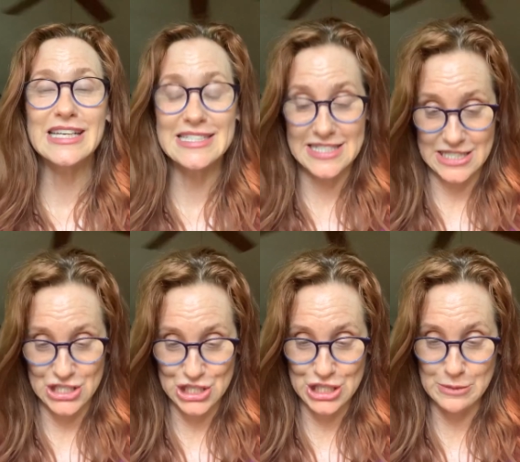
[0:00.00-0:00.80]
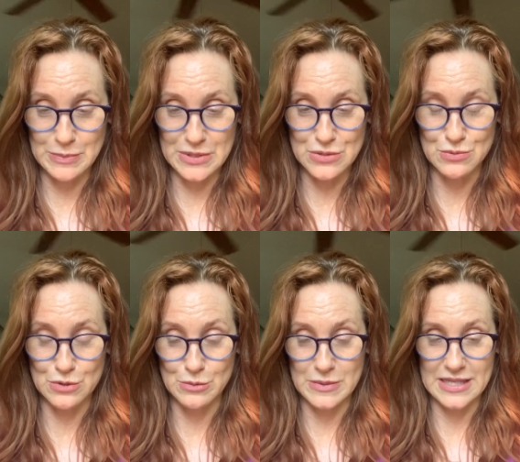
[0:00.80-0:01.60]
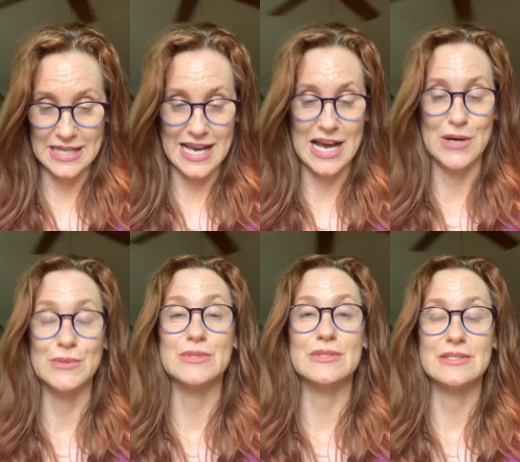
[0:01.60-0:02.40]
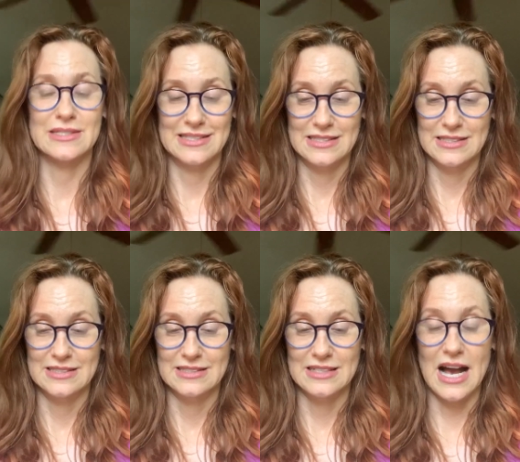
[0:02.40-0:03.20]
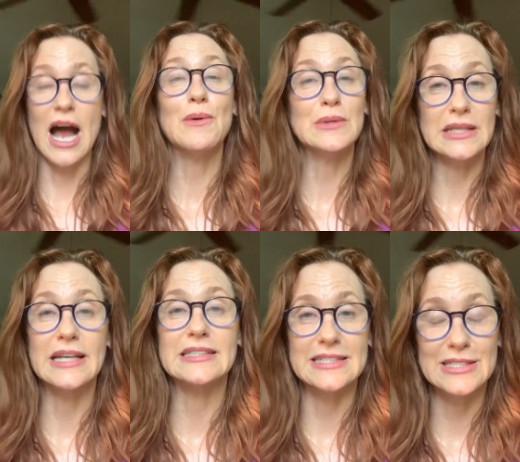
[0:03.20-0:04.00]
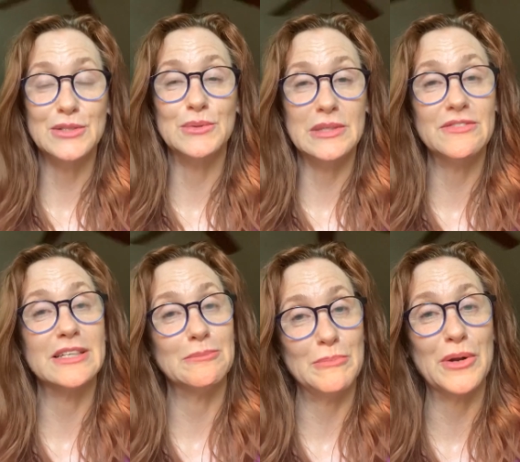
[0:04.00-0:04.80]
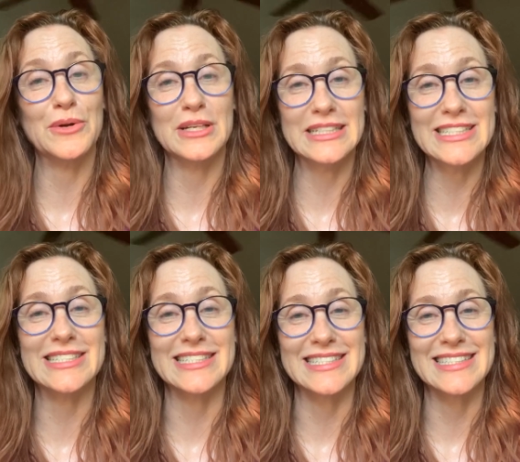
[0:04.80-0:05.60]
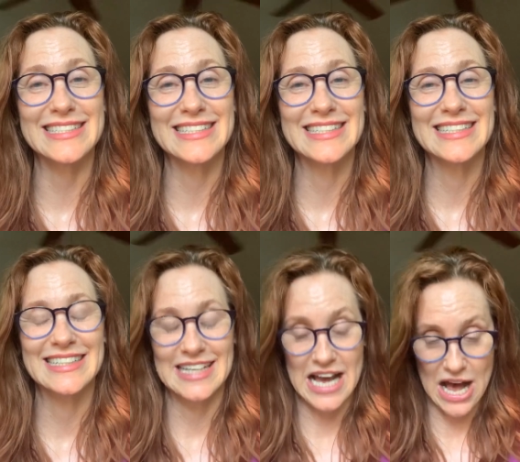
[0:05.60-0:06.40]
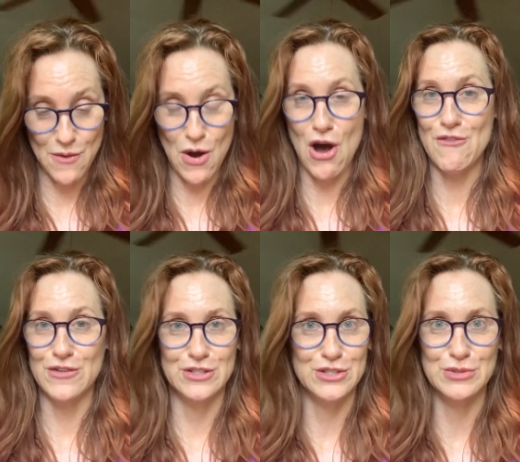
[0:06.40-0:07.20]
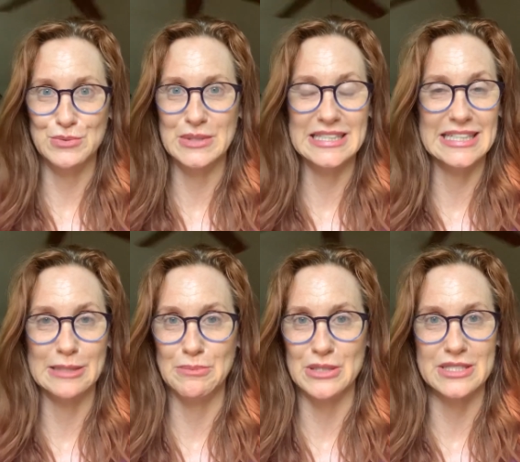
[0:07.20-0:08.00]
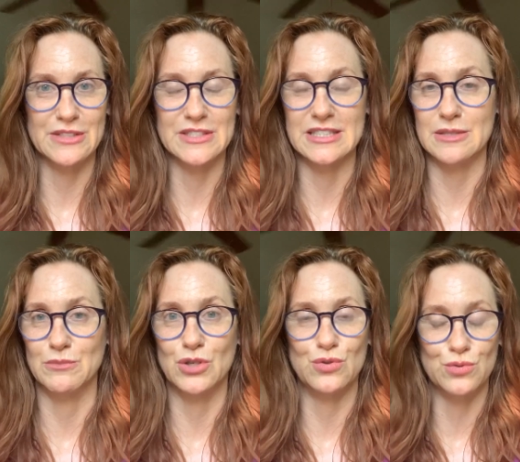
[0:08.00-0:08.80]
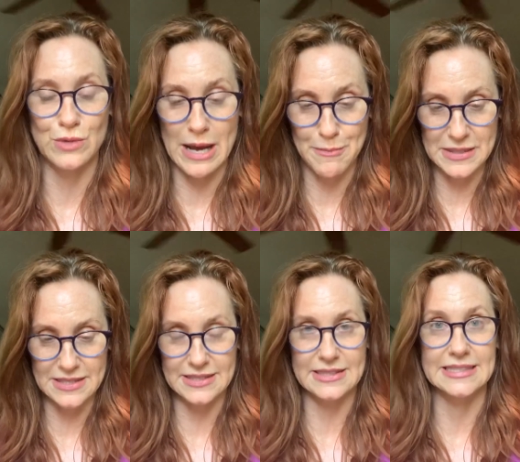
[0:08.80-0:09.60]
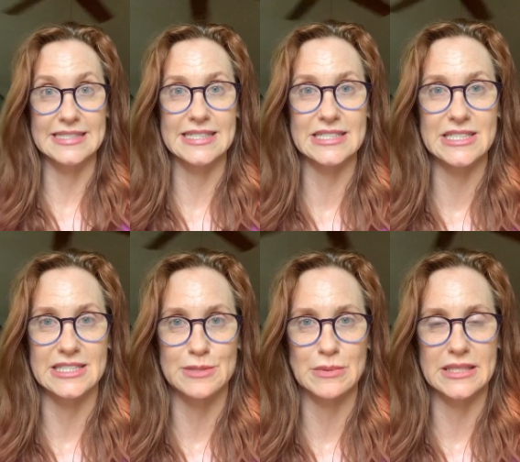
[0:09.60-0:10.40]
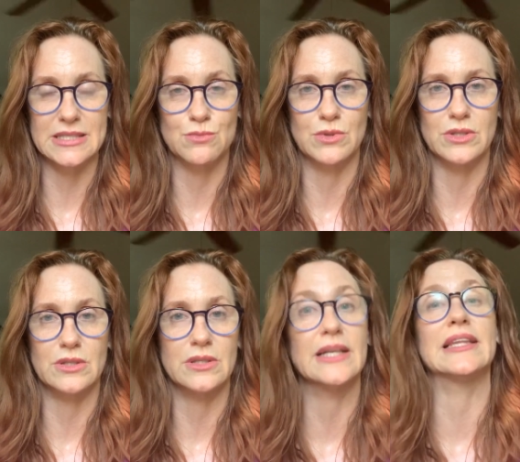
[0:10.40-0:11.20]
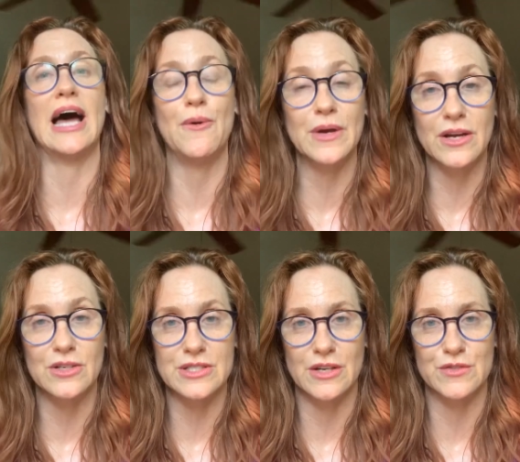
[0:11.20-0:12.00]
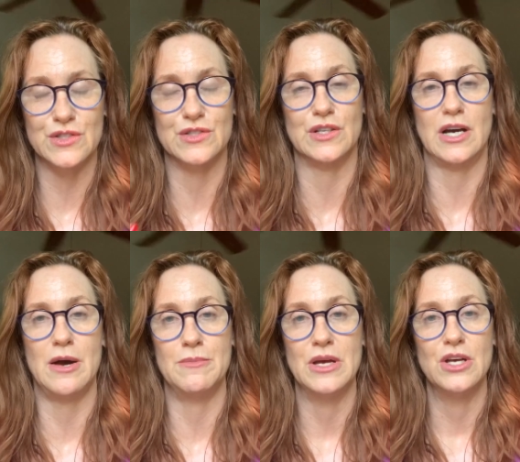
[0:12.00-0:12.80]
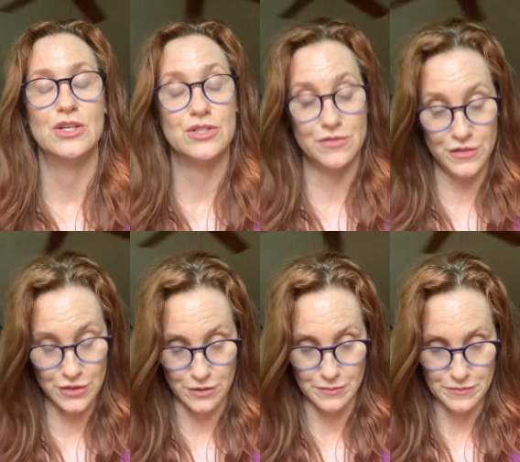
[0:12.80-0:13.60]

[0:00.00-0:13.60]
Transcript: is the cheapest room in the house. I would like to see you living in better conditions. How often do we keep ourselves in some crappy conditions because we're allowing ourselves to succumb to fear?